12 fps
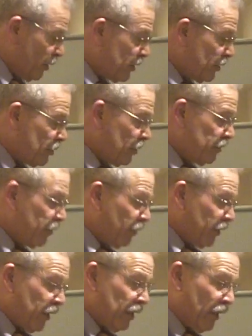it was to serve
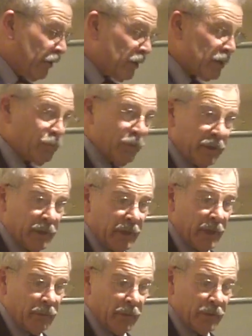over there and how
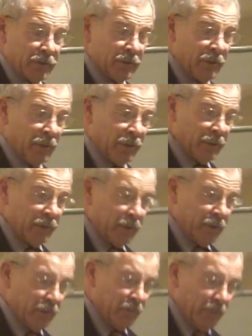disappointed I was that our uh,
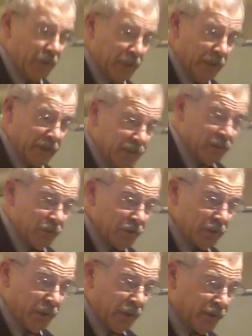election
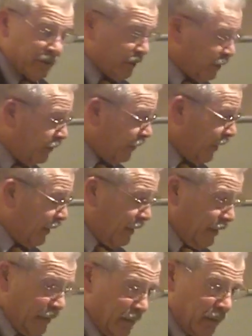was not
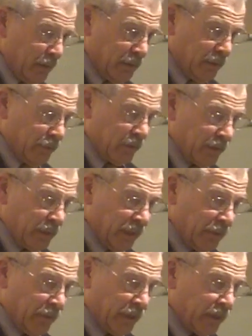uh, was
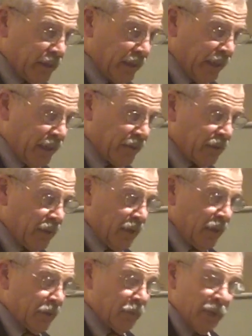not recognized.
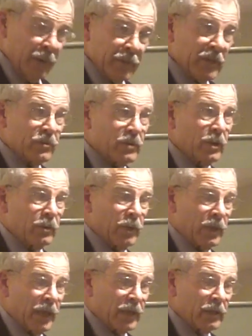The prime minister that
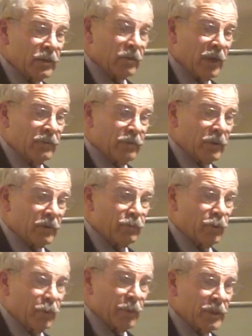we elected, who I voted
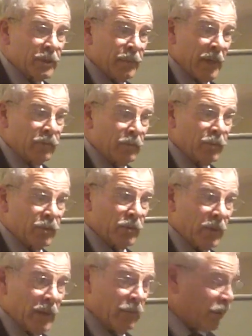for, Bishop Abel
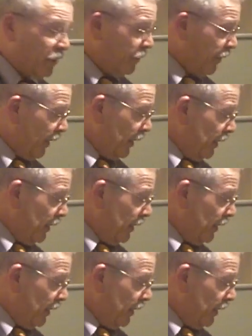Muzorewa,